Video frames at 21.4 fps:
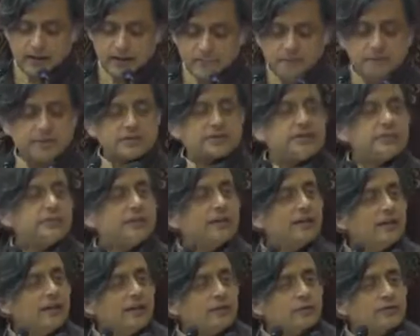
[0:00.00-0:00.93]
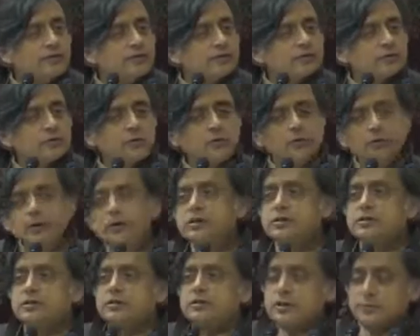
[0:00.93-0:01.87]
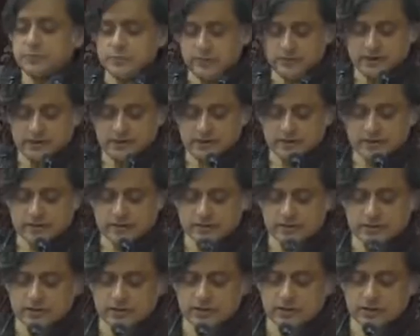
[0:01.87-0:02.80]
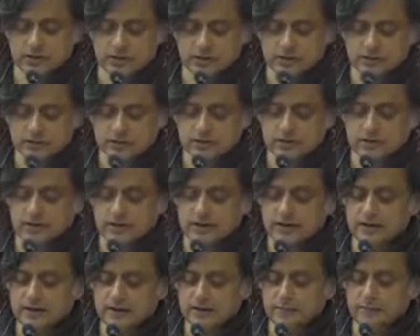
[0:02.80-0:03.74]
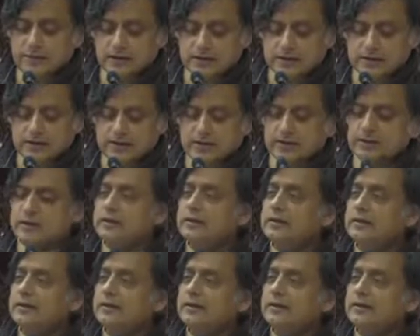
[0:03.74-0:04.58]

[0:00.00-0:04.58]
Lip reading: But in the era of coalitions that we have entered, the chances of any party